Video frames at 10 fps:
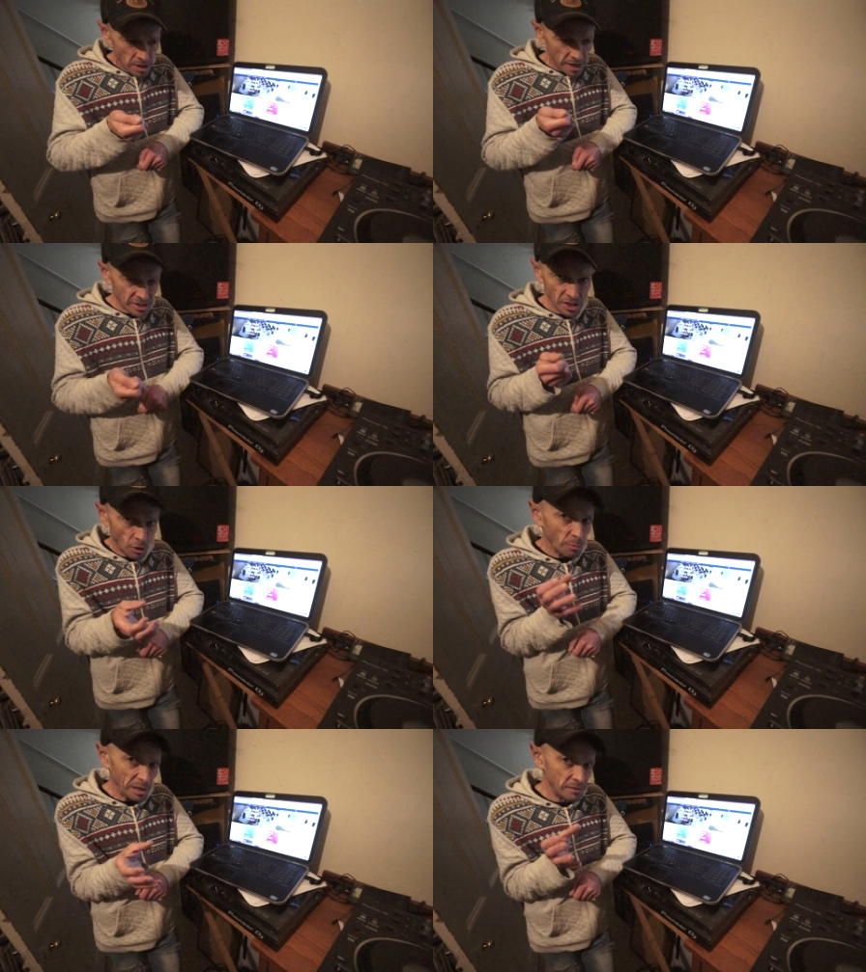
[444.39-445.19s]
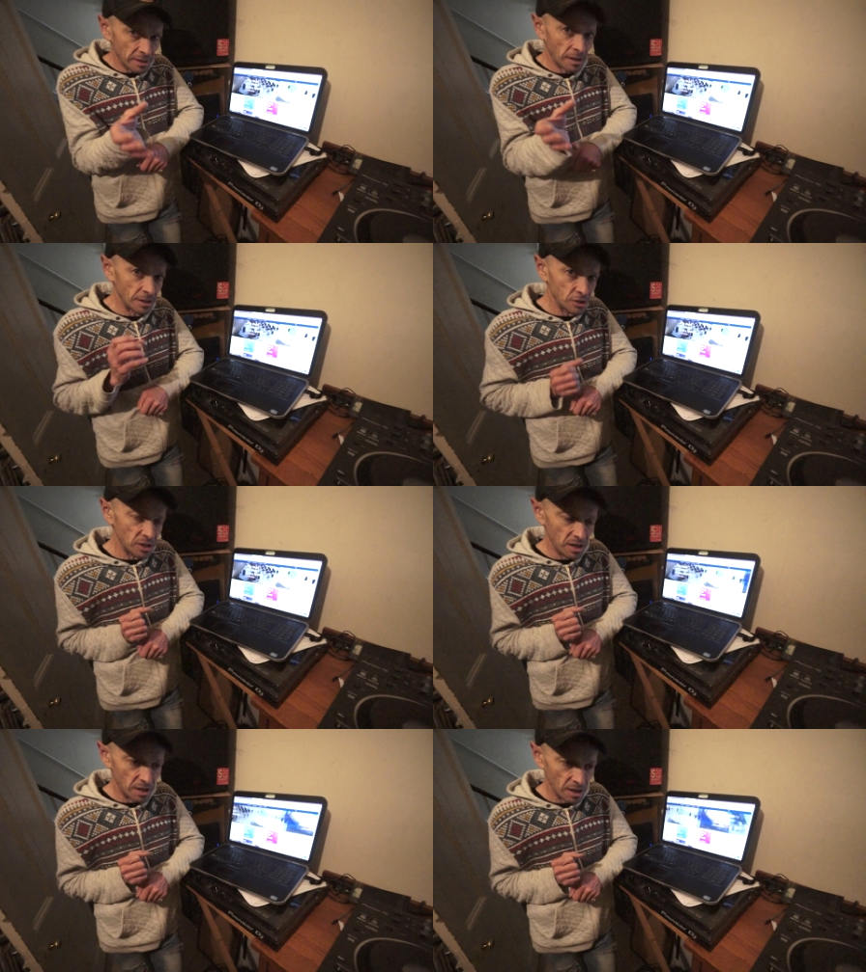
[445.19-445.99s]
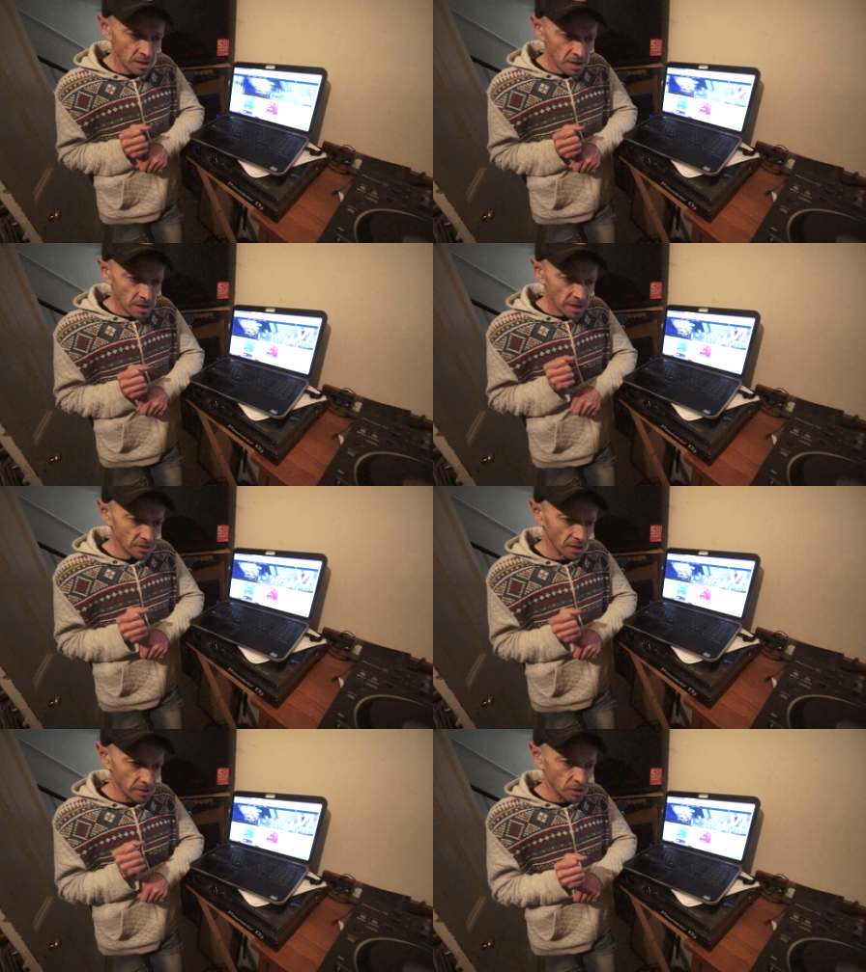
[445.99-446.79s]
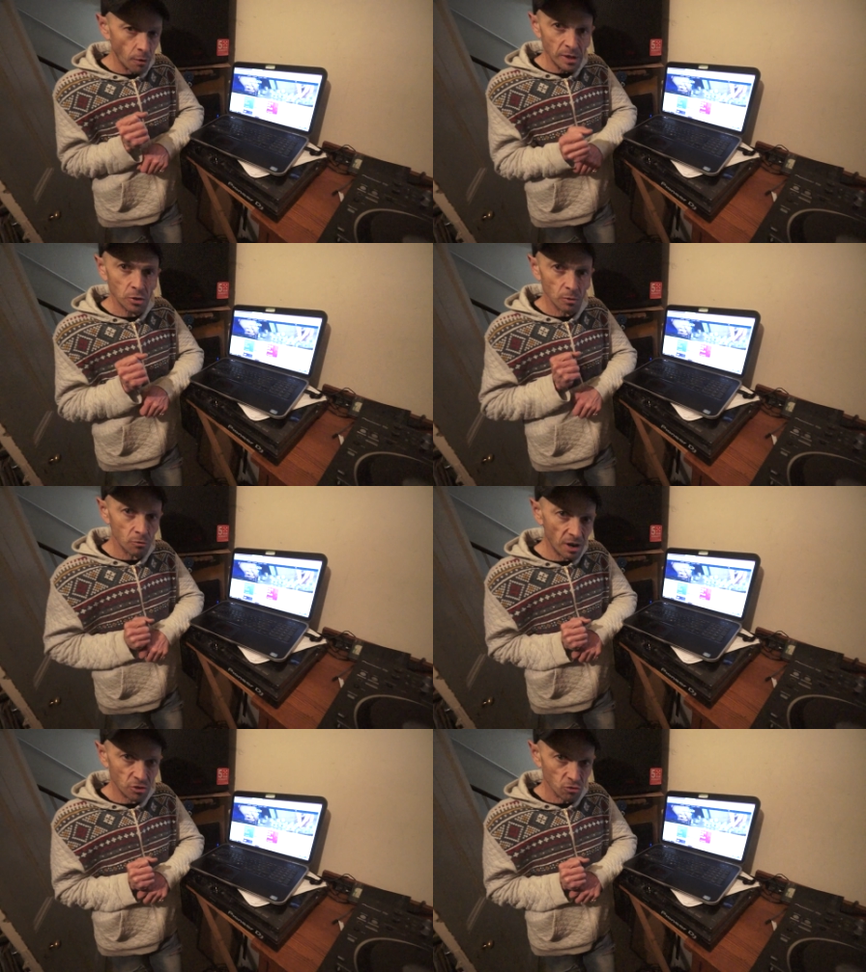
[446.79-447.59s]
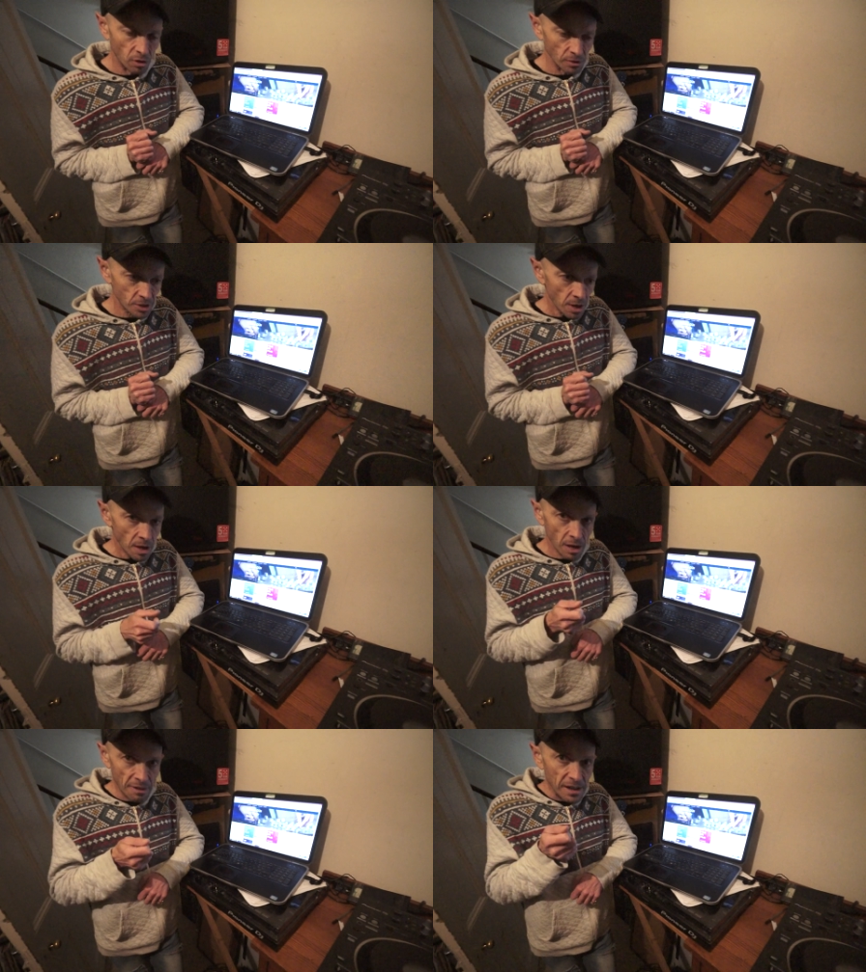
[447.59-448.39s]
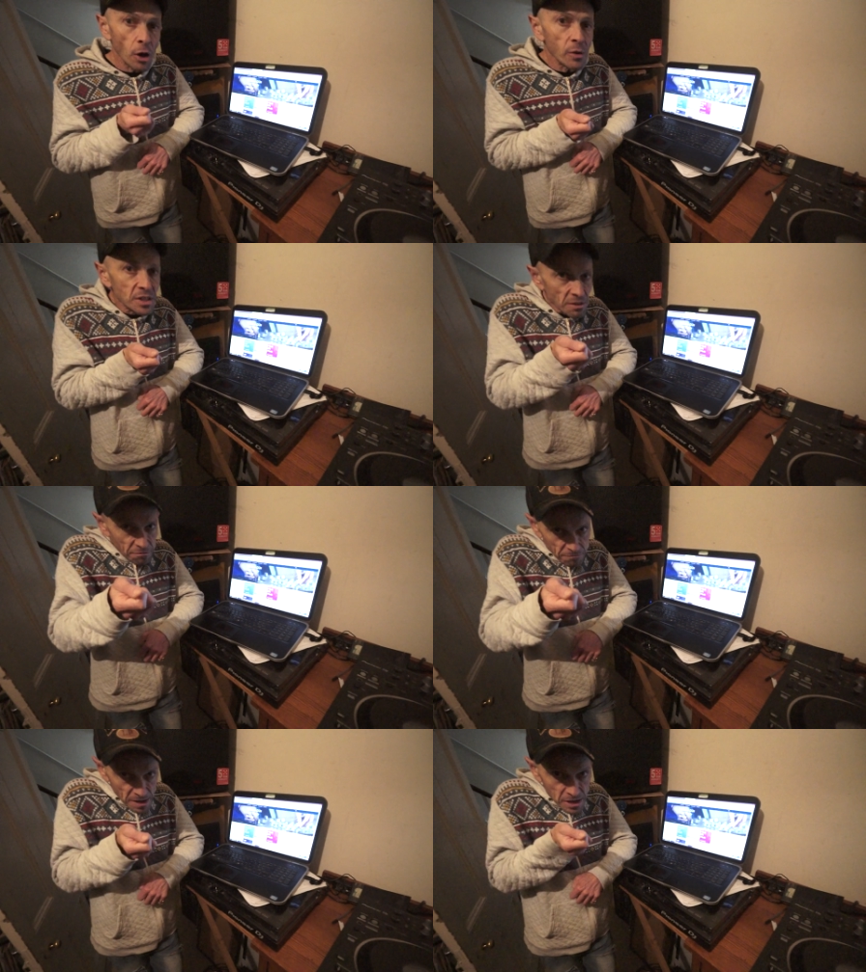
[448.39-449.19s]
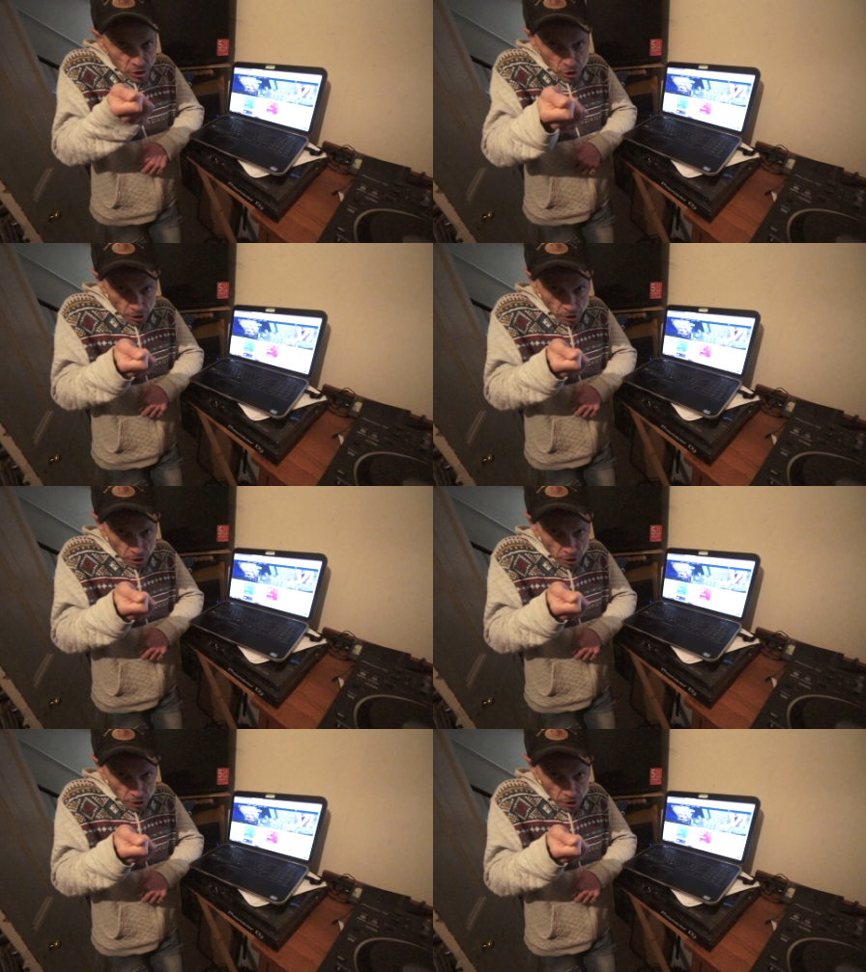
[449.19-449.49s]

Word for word: it's a little bit the analogy here is like going to a restaurant and they're going to feed